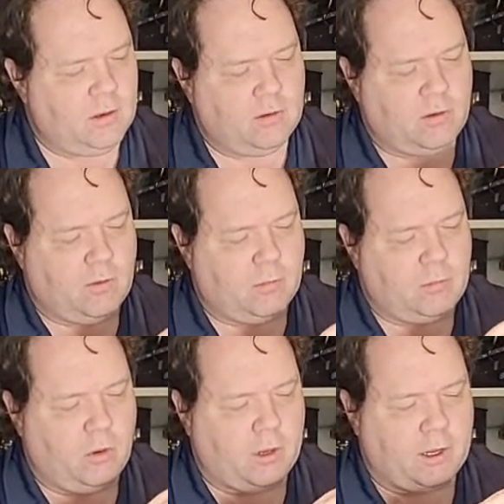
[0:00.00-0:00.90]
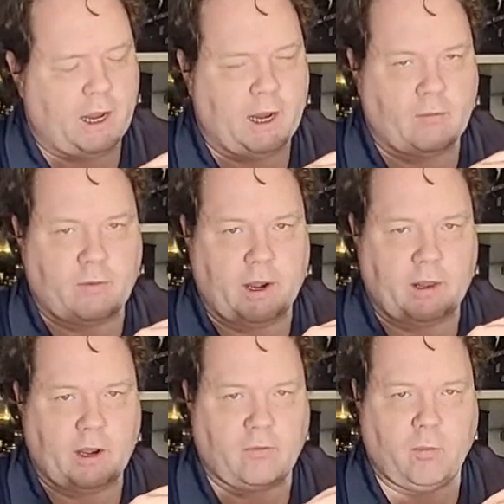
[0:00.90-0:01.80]
So you want to pull it kind of right
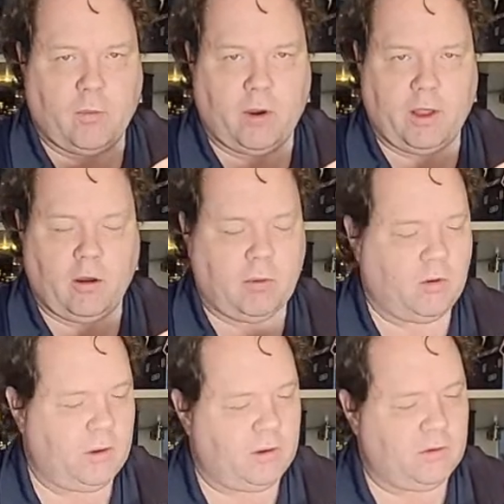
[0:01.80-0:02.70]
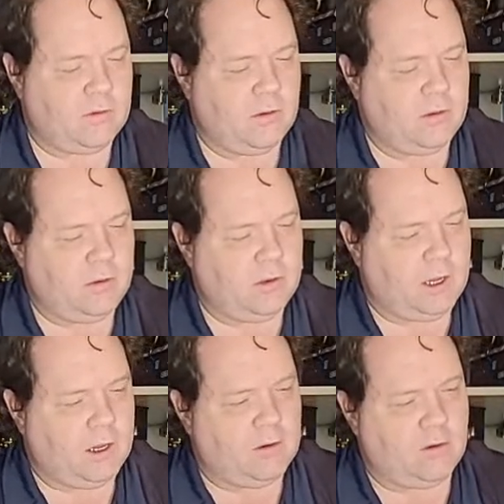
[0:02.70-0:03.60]
there from where the elbow is to
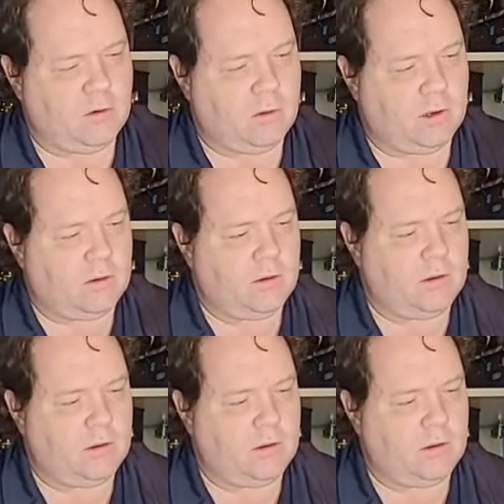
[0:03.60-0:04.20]
get to it.